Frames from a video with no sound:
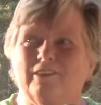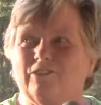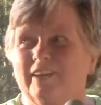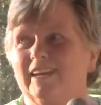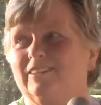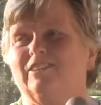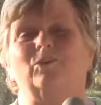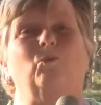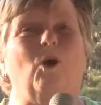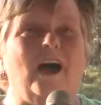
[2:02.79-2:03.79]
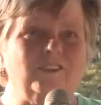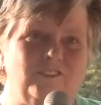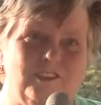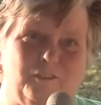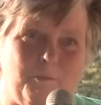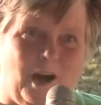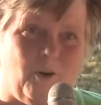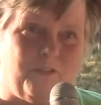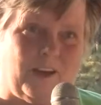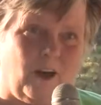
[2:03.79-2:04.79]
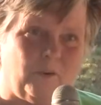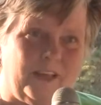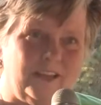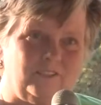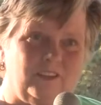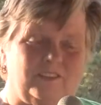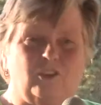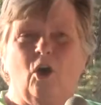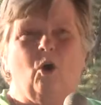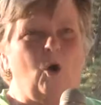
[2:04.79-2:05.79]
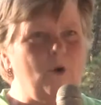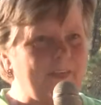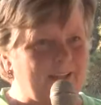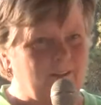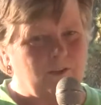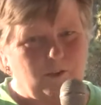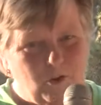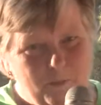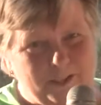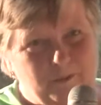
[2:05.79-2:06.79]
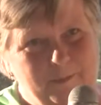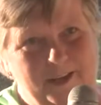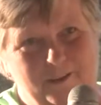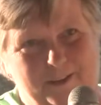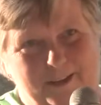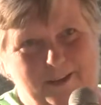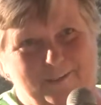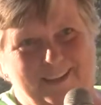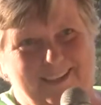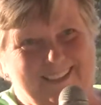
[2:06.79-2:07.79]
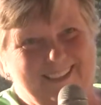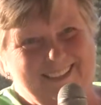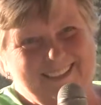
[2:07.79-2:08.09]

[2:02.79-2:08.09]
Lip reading: the sink, she washed his mouth out, and she said, "Oh, that's so much better, David." So